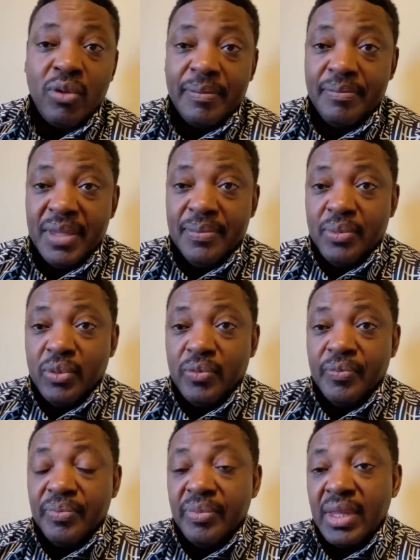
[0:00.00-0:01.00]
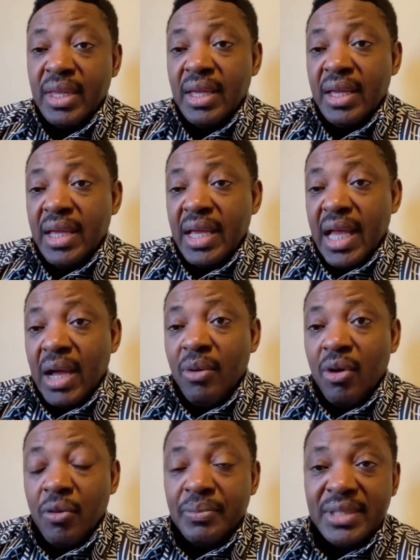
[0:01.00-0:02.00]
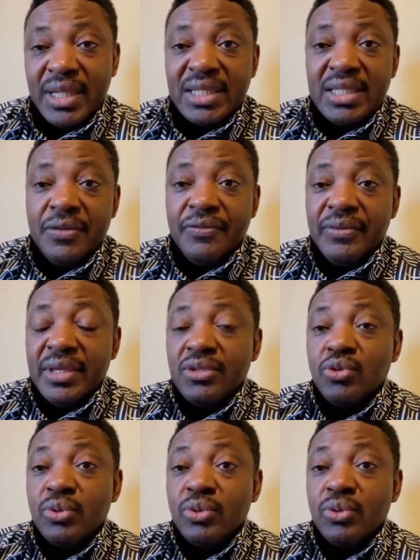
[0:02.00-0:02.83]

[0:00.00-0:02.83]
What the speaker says: of our people? Our objective